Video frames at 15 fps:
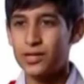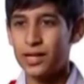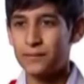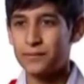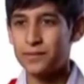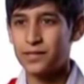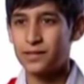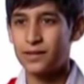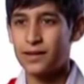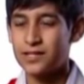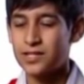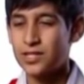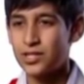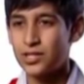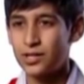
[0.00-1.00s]
captain
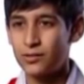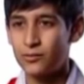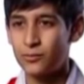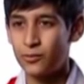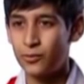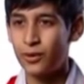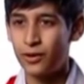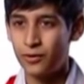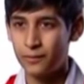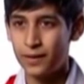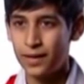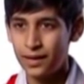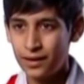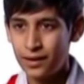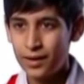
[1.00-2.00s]
last year will help
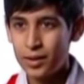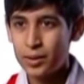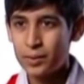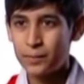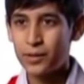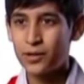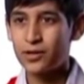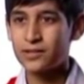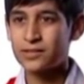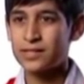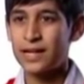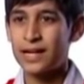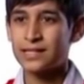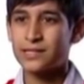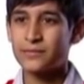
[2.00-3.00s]
me because
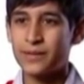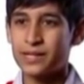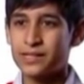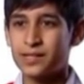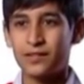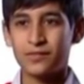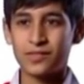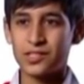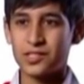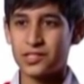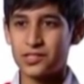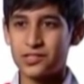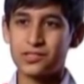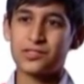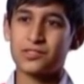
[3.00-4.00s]
I had to make tough
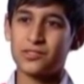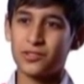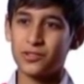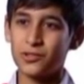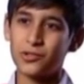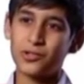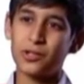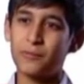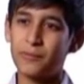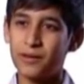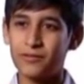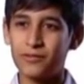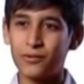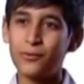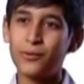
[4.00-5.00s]
decisions on who to
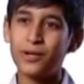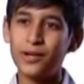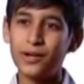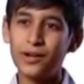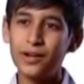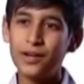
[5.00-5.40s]
pick for what.